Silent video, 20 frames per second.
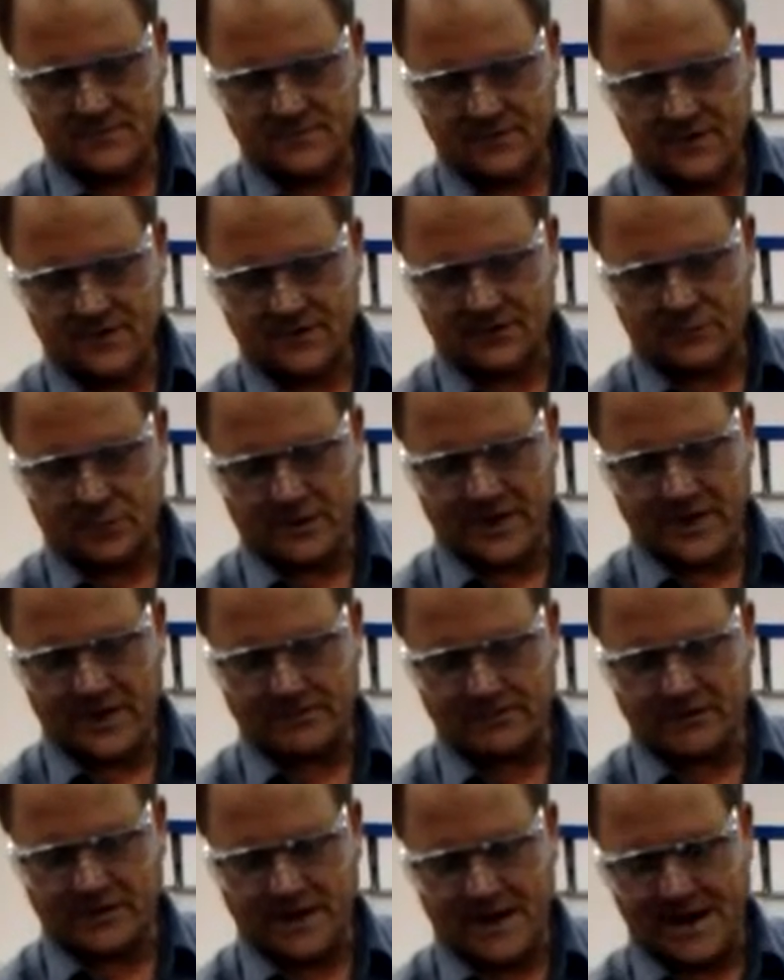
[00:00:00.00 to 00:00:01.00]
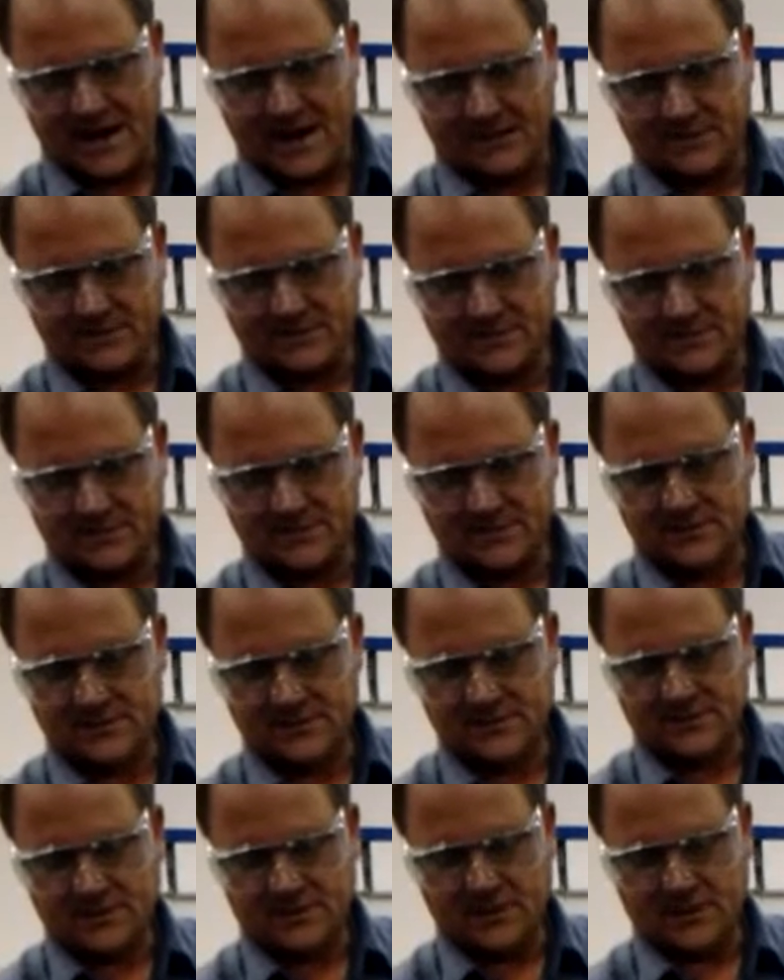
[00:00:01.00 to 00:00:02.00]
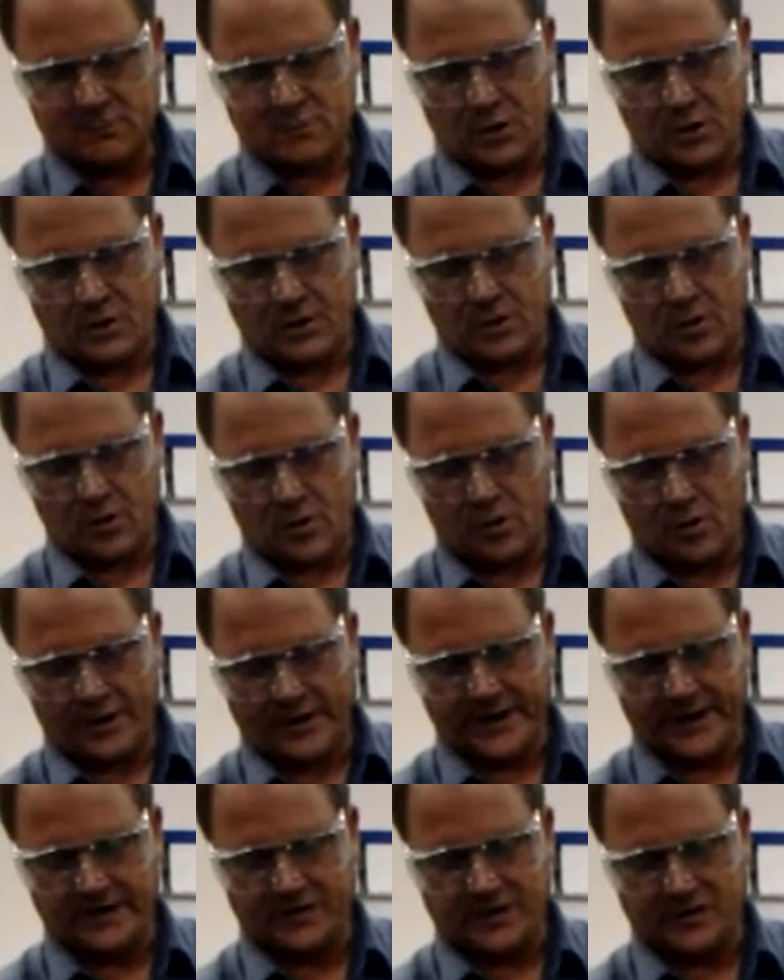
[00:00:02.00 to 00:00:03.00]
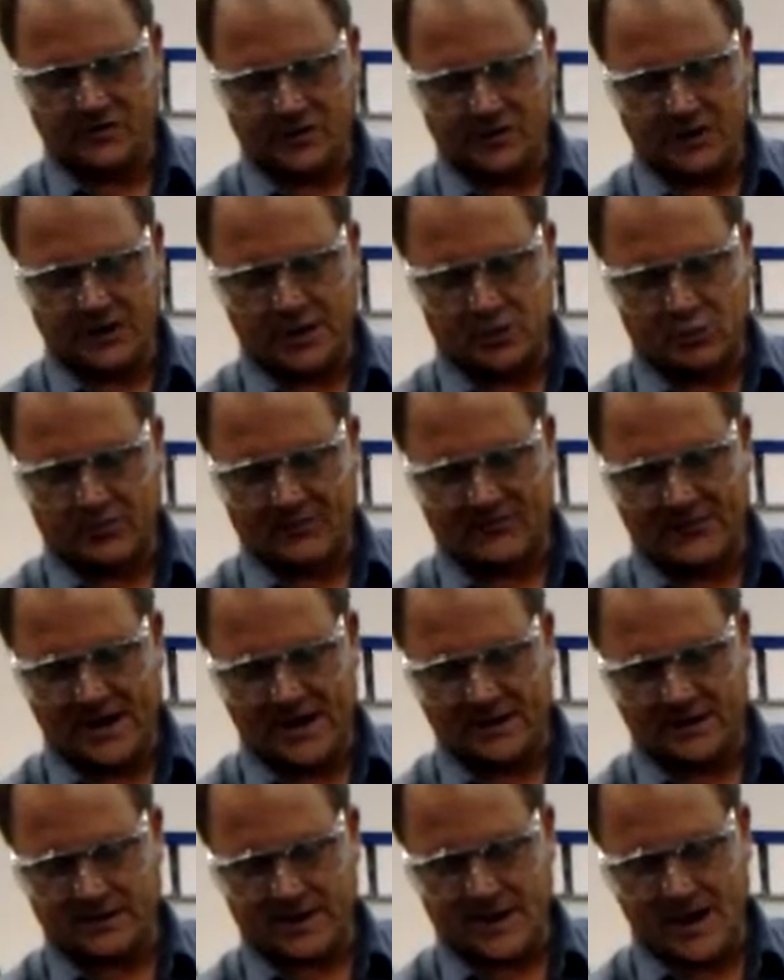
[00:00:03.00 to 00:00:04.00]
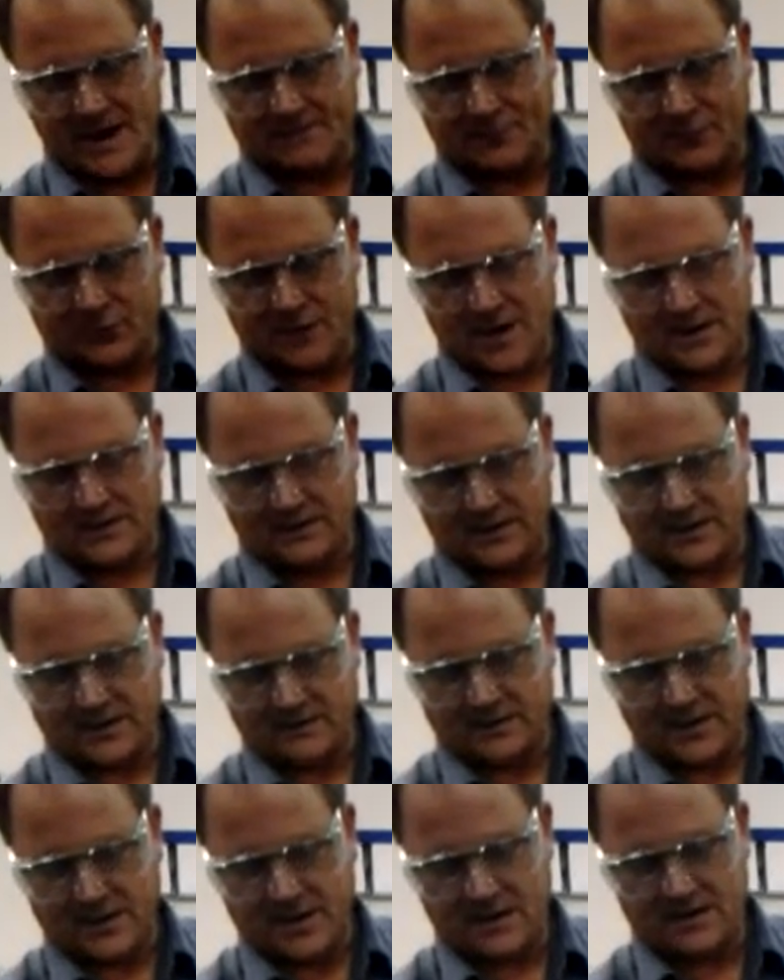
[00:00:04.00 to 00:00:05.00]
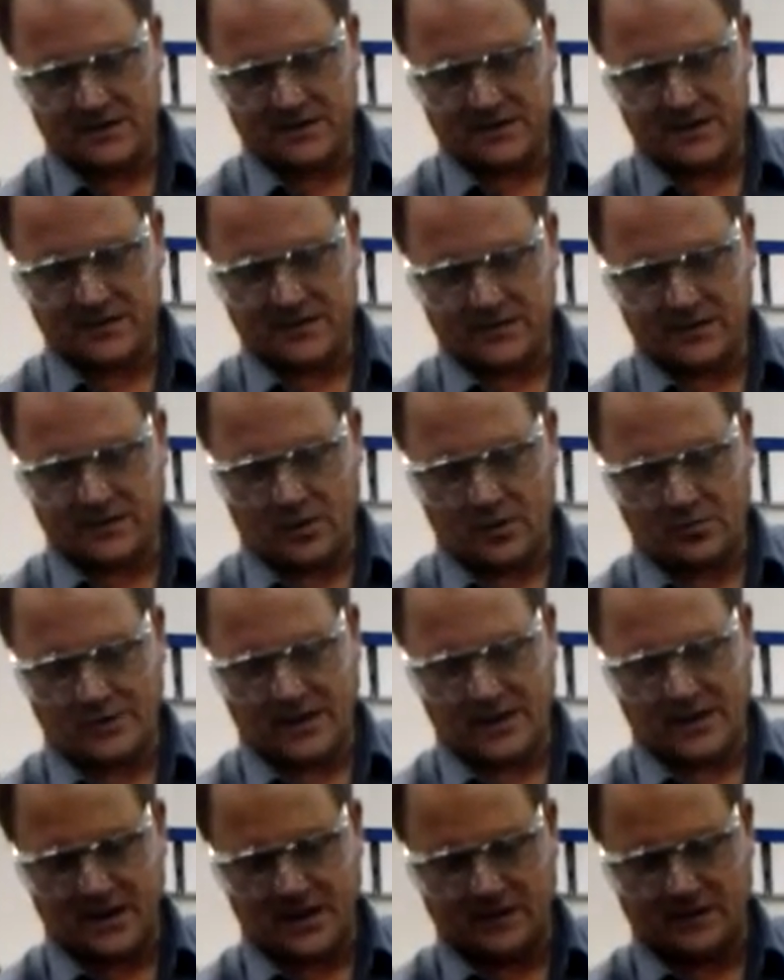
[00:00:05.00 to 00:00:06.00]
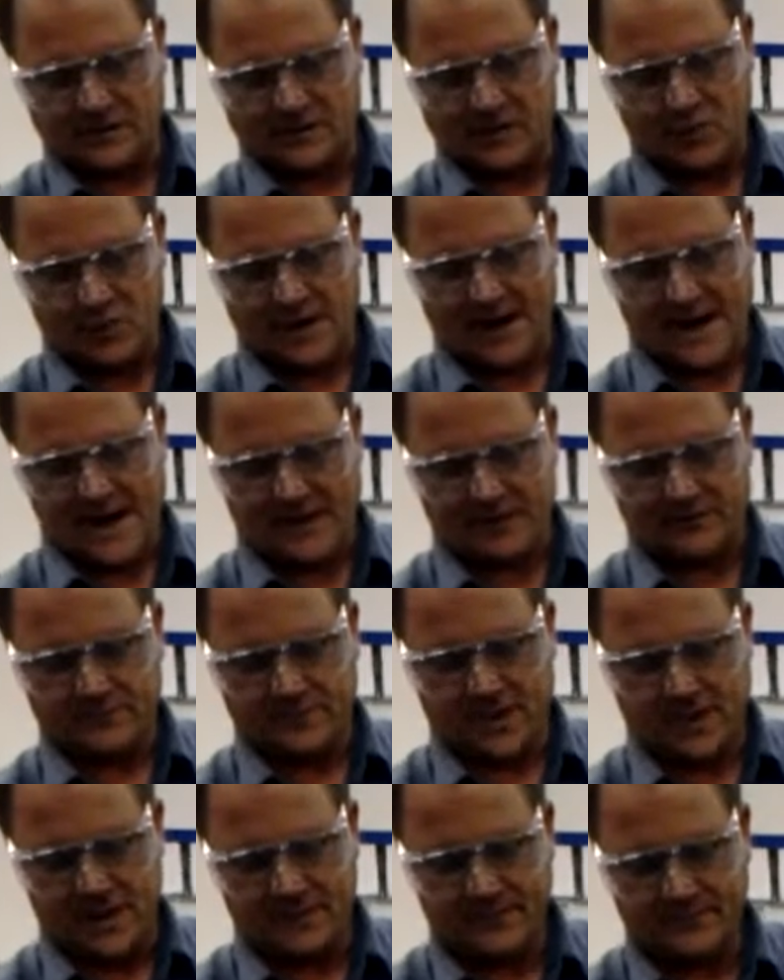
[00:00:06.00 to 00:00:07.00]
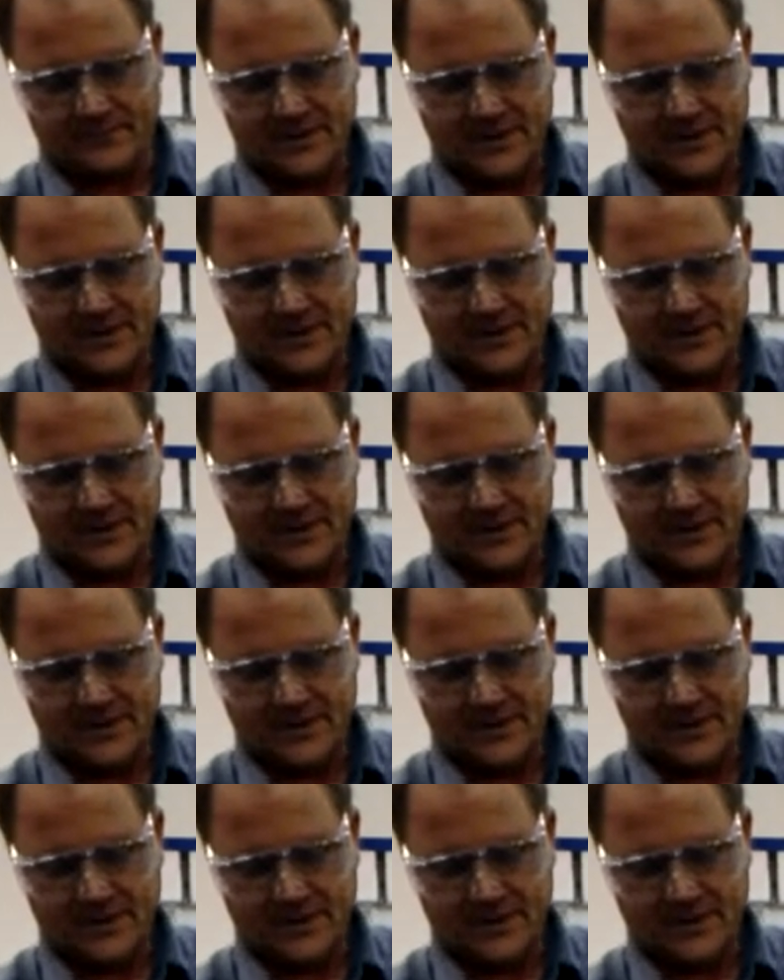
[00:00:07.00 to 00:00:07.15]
Guess what happens now? You burn a hole in it because you liquefy the copper right there, okay? So don't let it get too hot, right?